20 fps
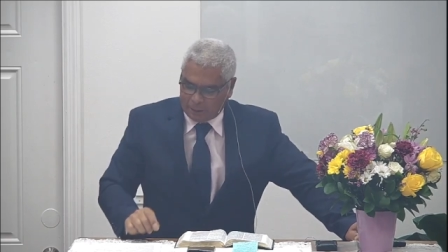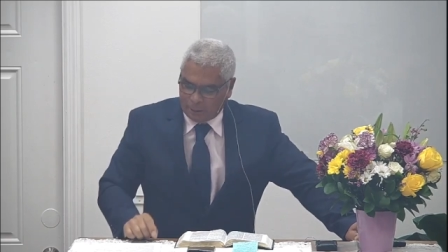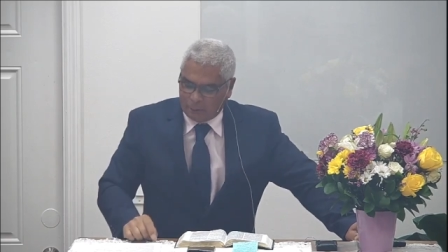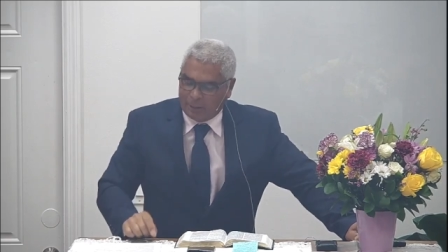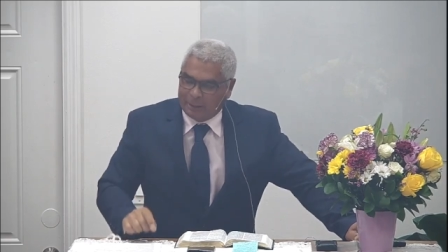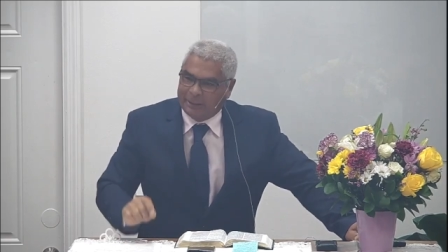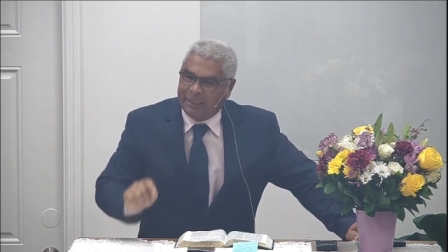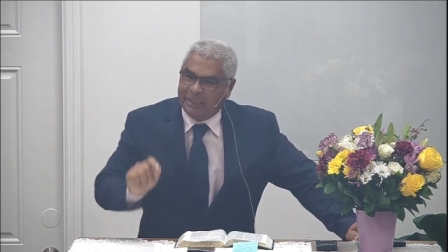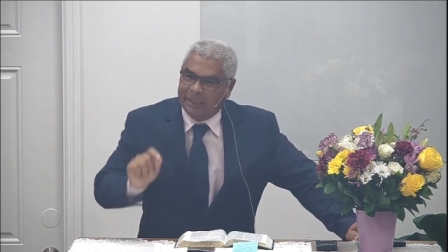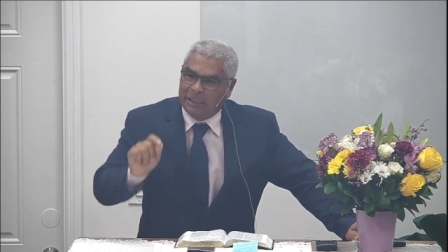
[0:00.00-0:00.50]
The
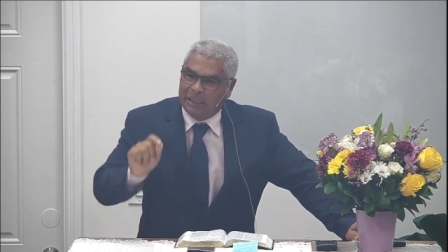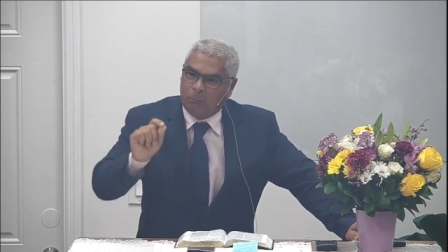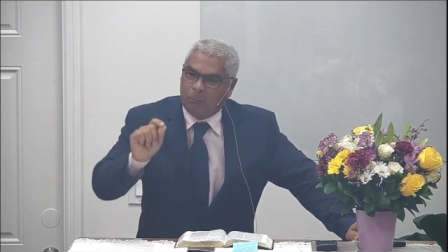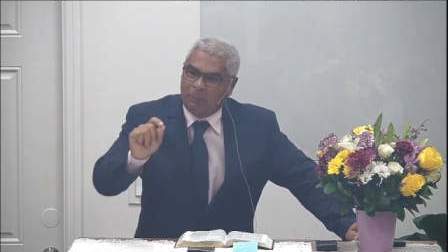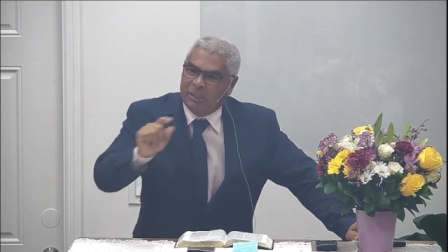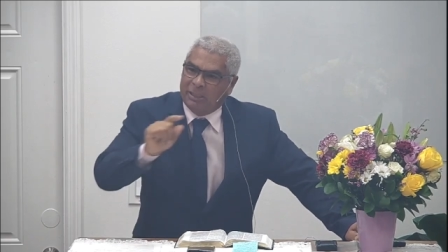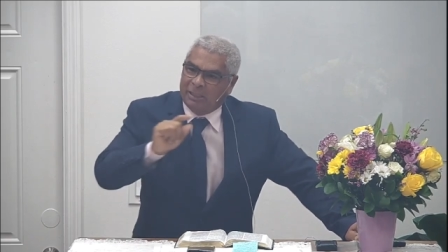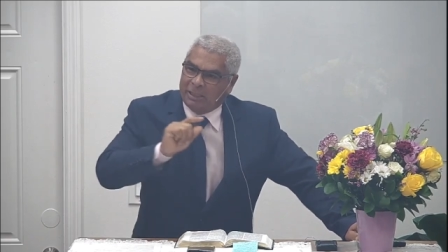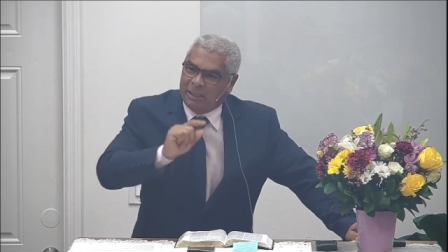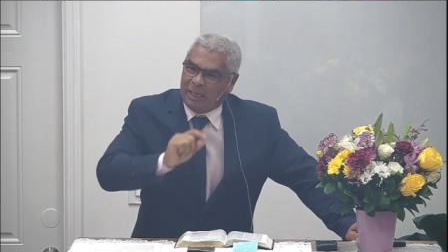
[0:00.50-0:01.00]
servant of
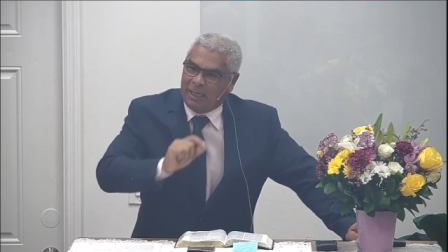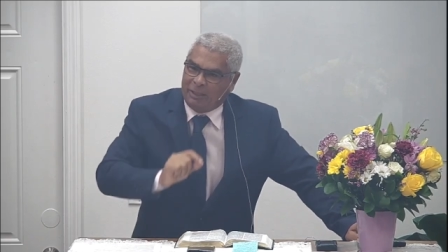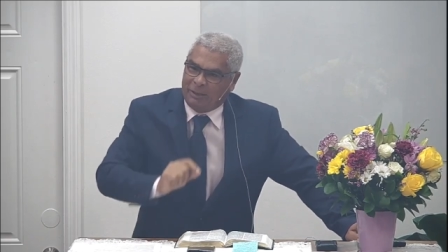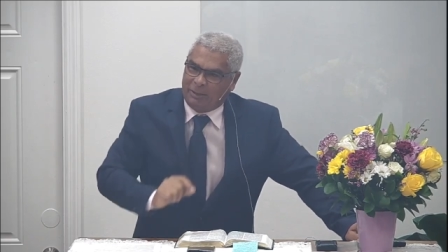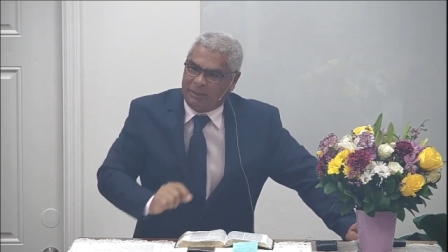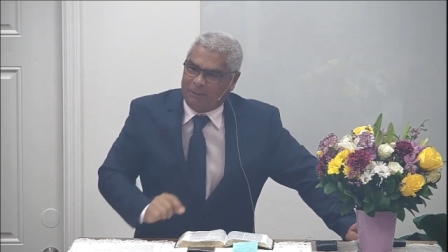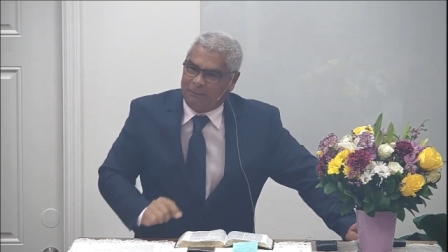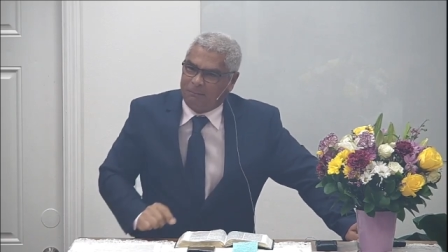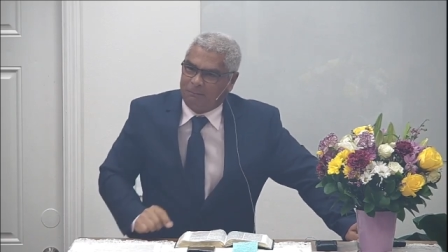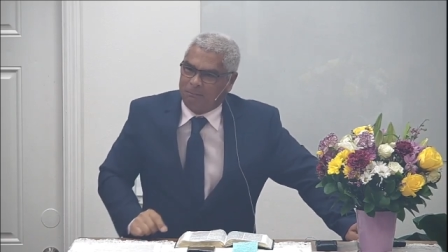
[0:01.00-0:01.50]
God
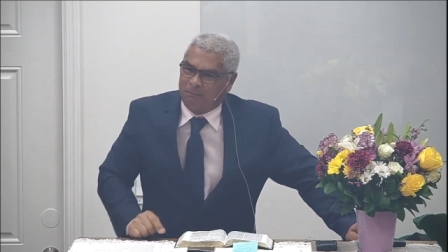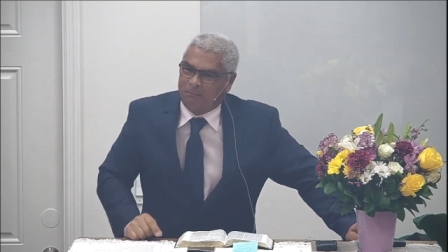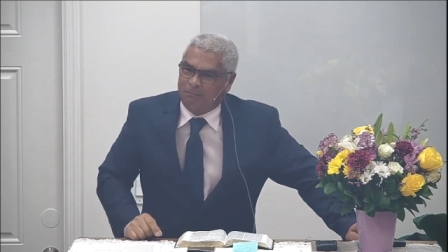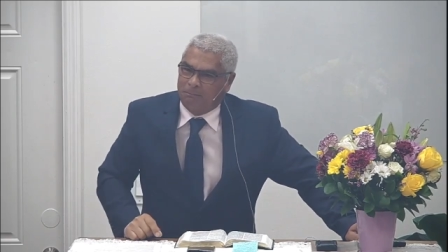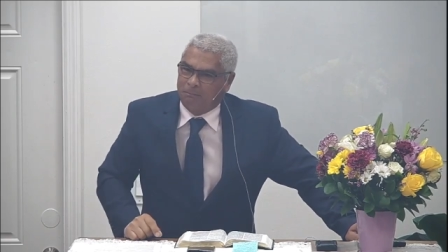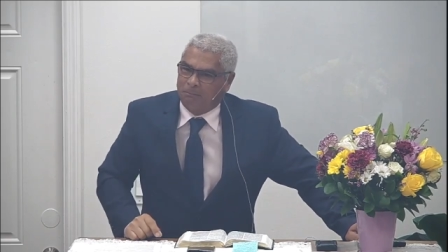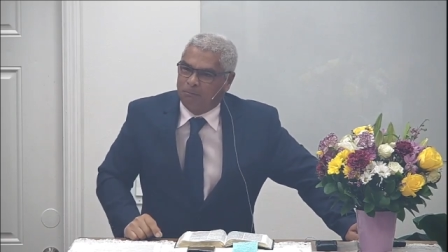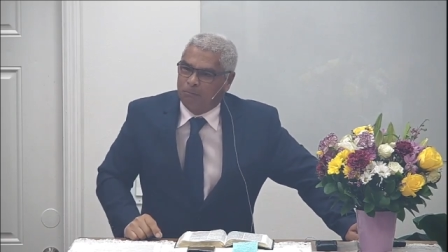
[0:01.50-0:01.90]
has this